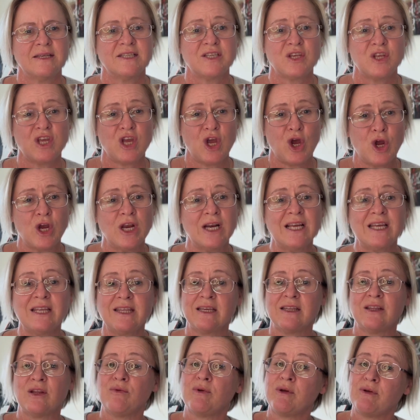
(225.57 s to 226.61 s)
So the only
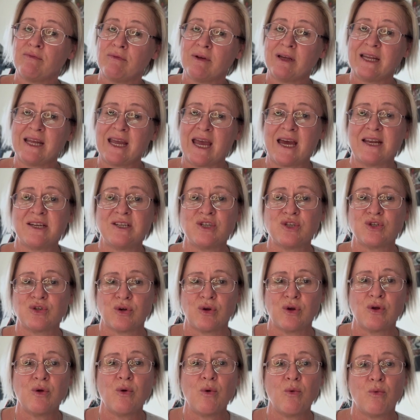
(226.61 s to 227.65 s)
thing that we really had to
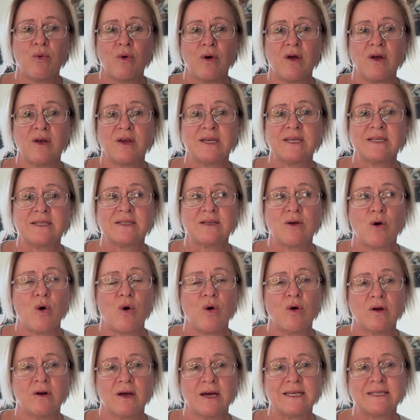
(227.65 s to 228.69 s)
do was
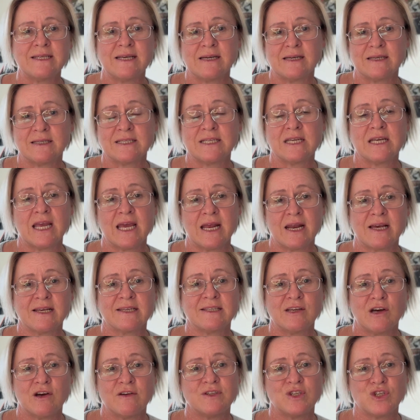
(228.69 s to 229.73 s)
organize to get
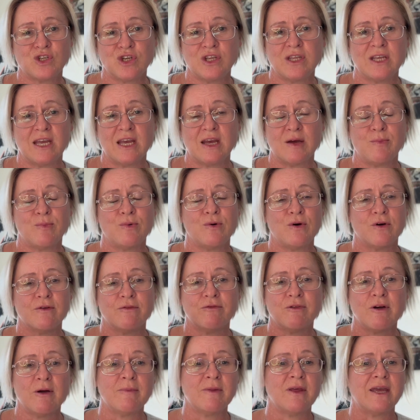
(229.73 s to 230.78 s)
ourselves to the
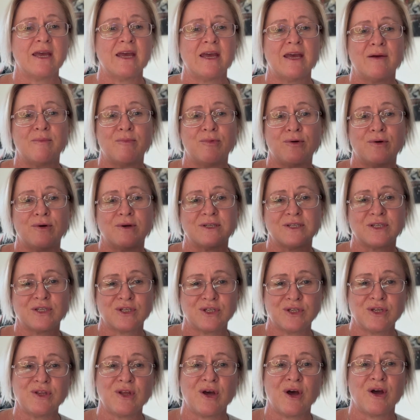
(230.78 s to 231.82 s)
airport, from the airport
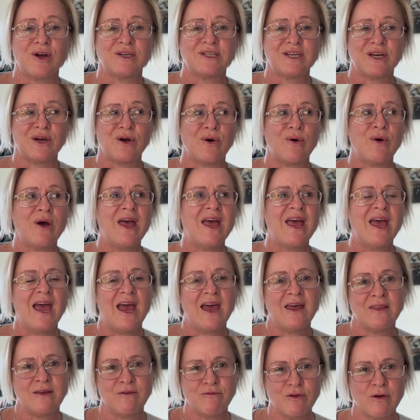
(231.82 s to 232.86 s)
to the hotel,
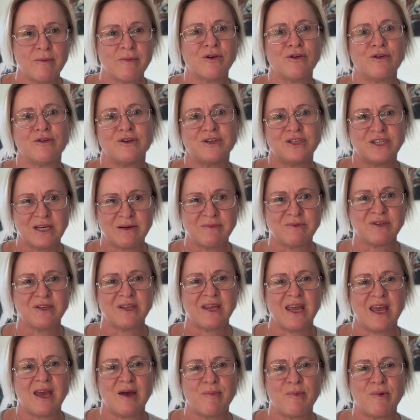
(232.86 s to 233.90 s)
and then from the cruise ship to
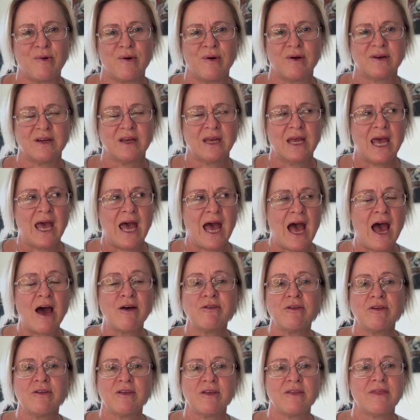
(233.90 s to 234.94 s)
the airport.
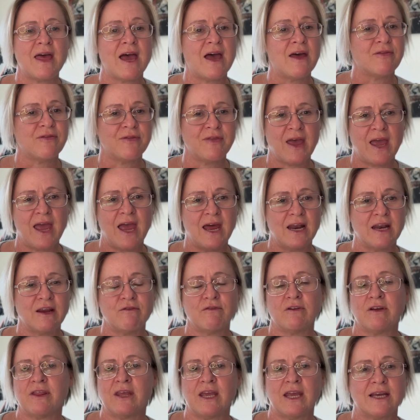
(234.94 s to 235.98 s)
Other than that, they had
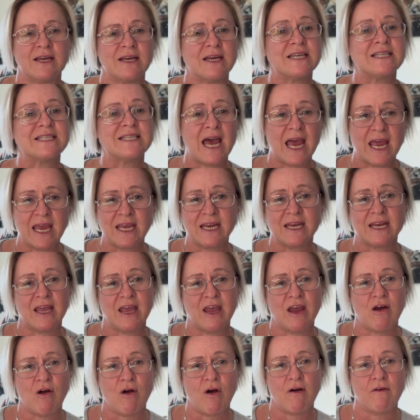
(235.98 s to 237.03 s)
everything taken
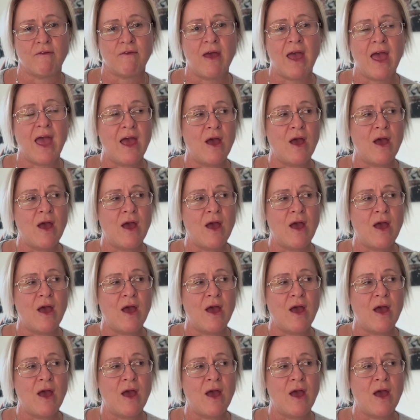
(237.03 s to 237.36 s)
care of.